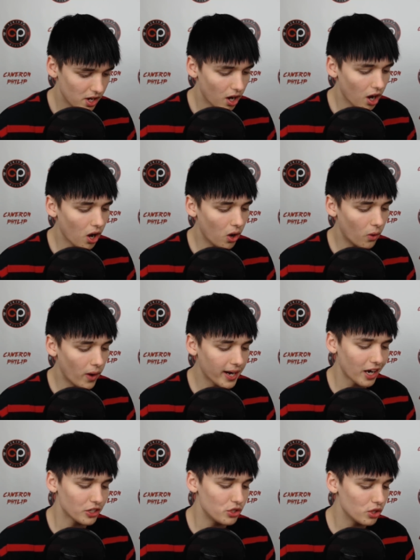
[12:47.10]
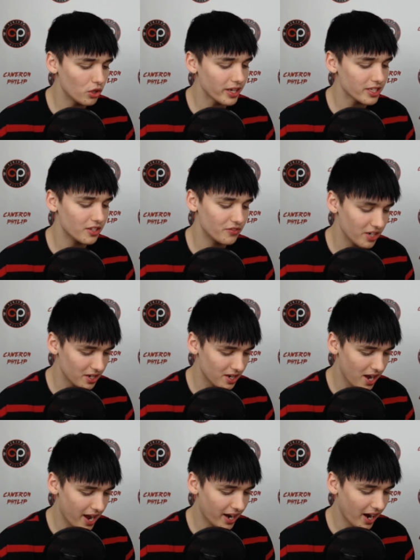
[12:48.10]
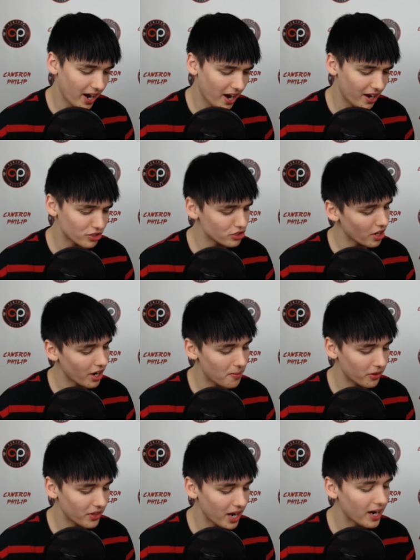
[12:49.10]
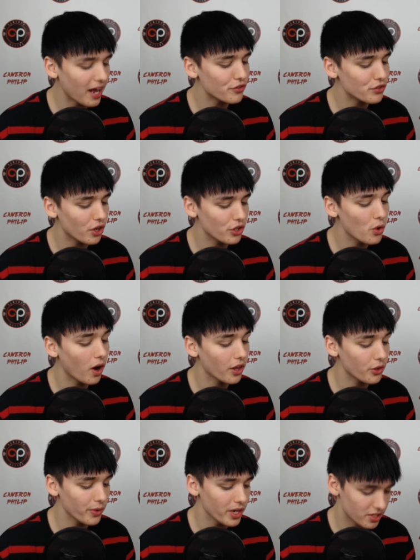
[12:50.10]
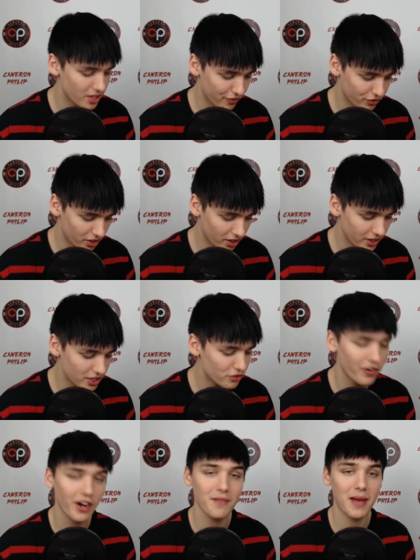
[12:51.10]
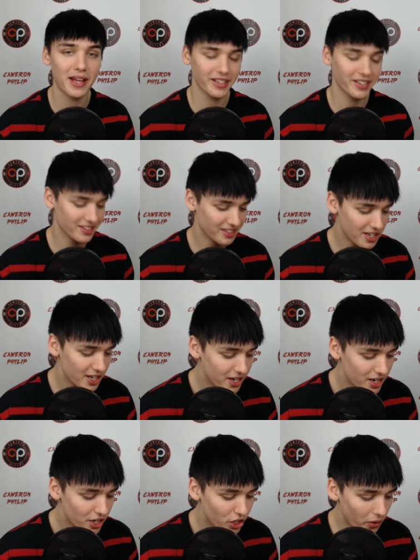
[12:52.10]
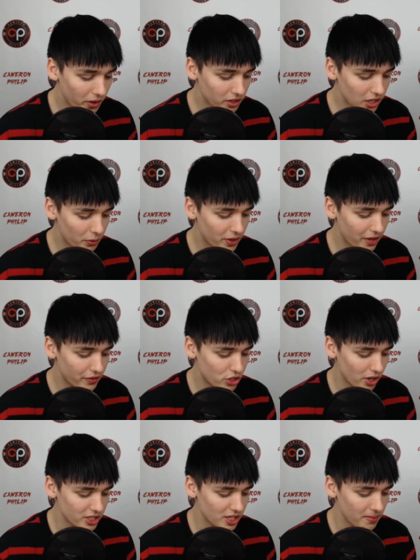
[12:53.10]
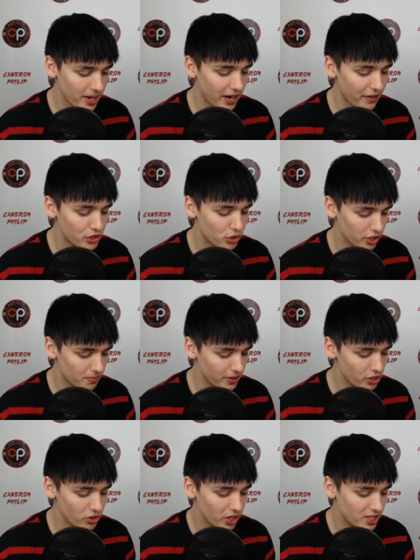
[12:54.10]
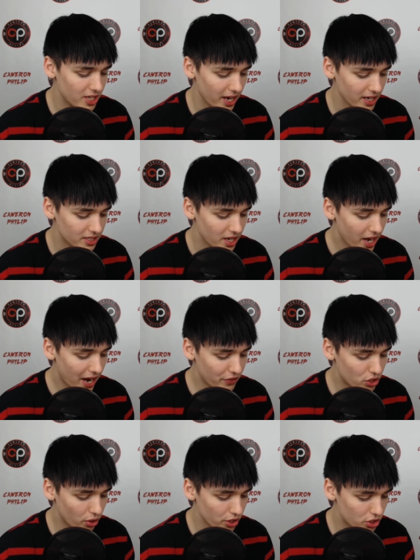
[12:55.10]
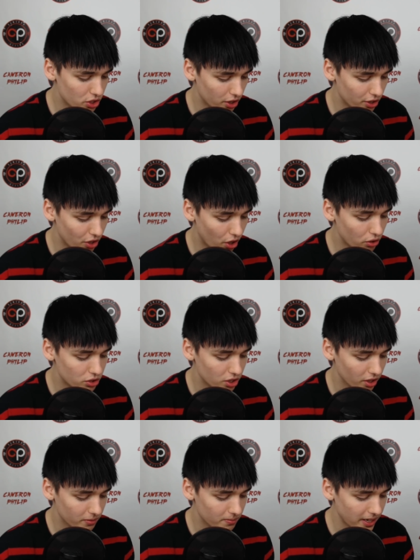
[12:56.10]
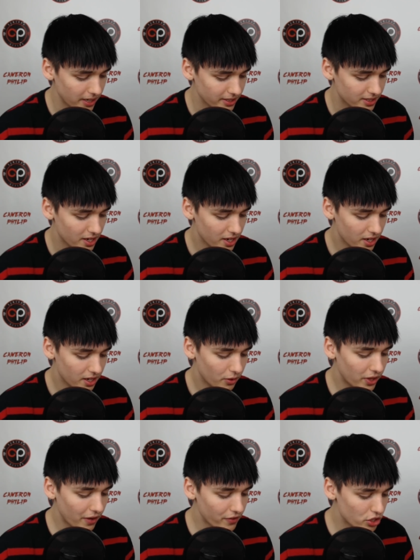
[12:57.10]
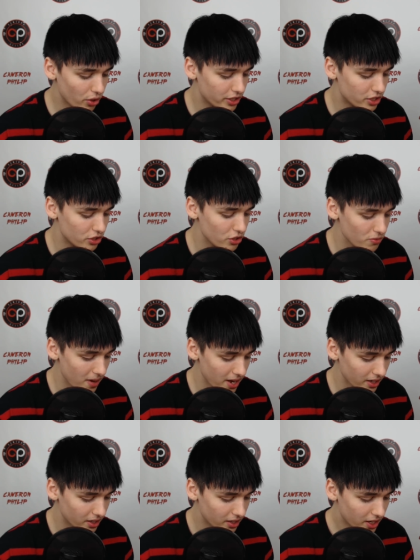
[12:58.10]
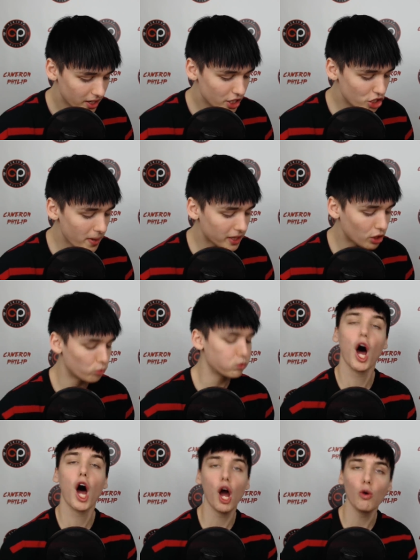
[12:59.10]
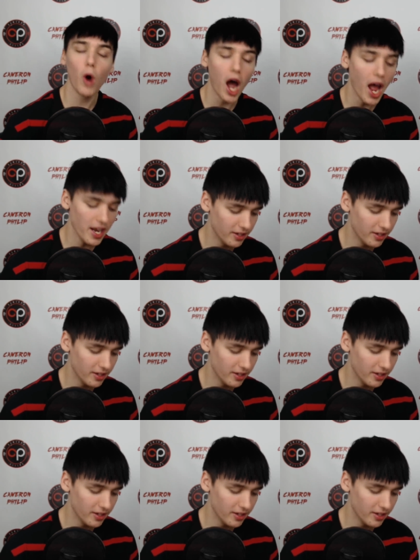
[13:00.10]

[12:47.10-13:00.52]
Oh, I got too aggressive, didn't I? Haha. Sorry about that. After all, you are the readers after all. This is very meta. Going along with every choice I make, every choice Min Yoongi takes, every choice Jung Hosuk makes, with every choice you make, did you make the wrong one?